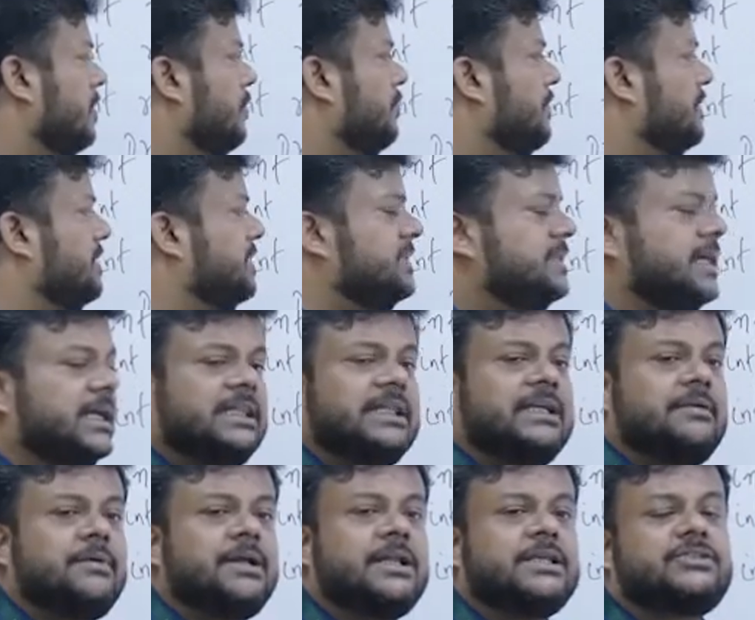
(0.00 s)
which is
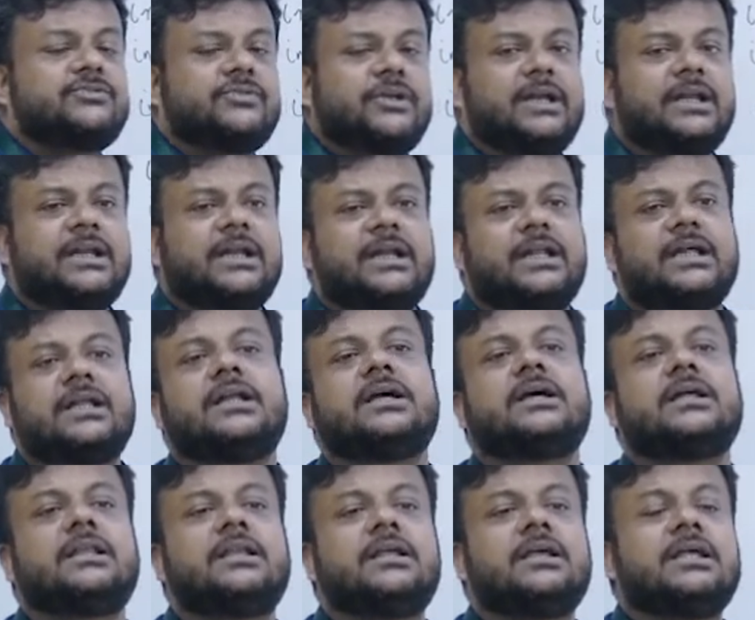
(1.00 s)
nothing but a string
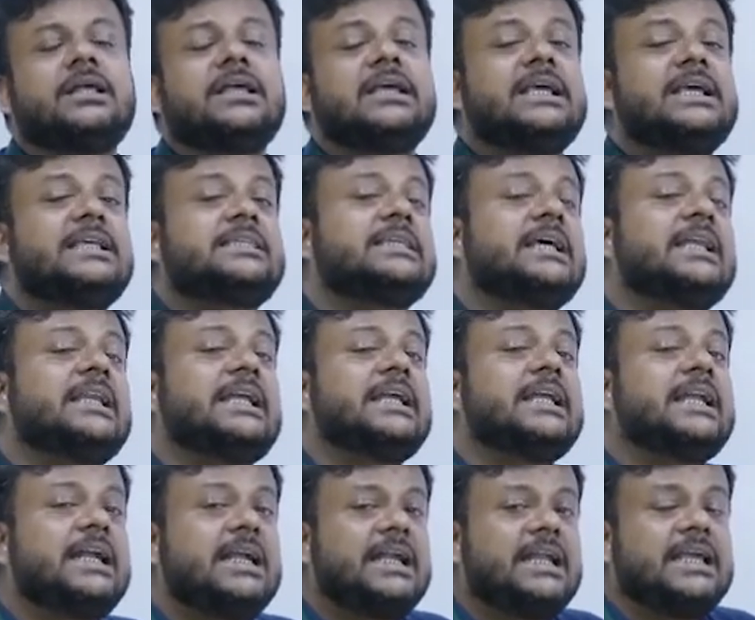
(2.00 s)
literal, is an
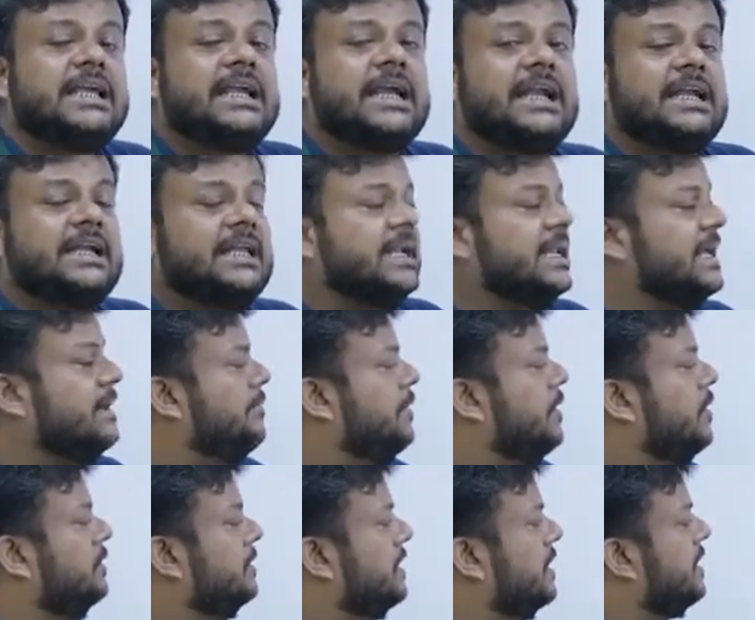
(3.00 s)
indicator
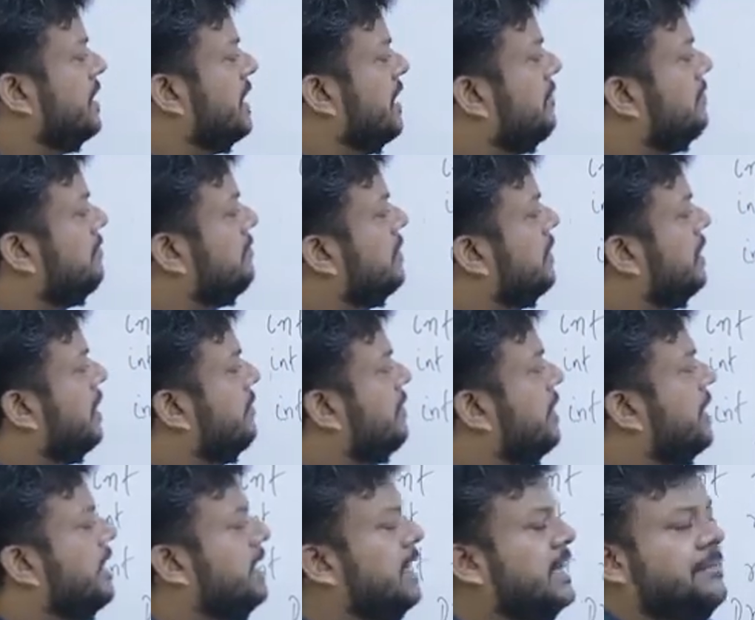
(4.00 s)
about the number of
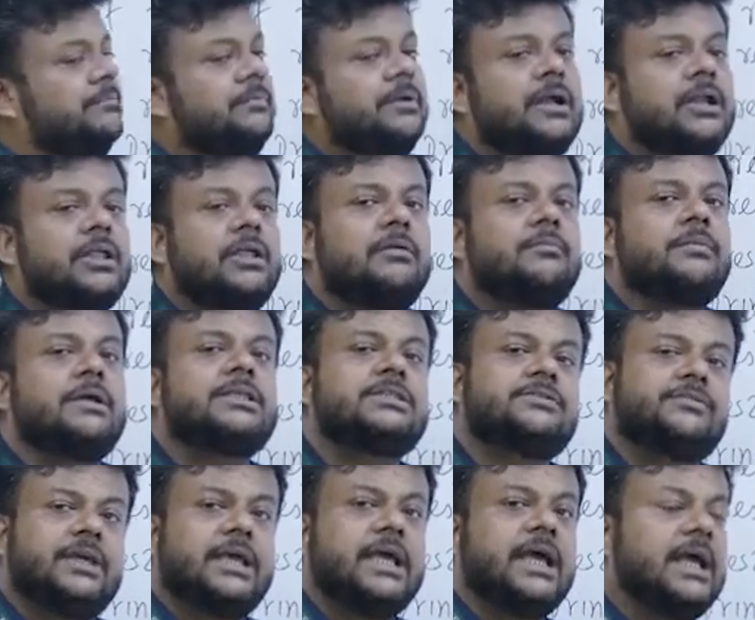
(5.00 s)
unnamed arguments
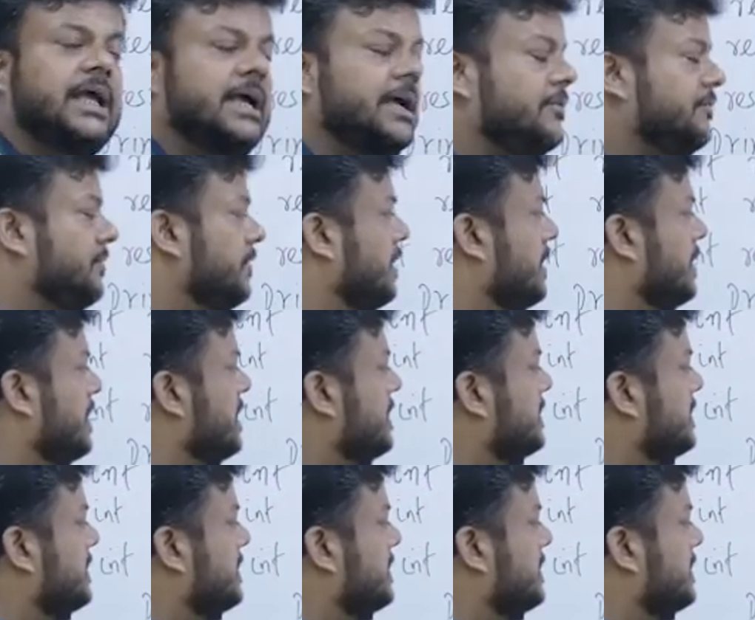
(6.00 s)
we have.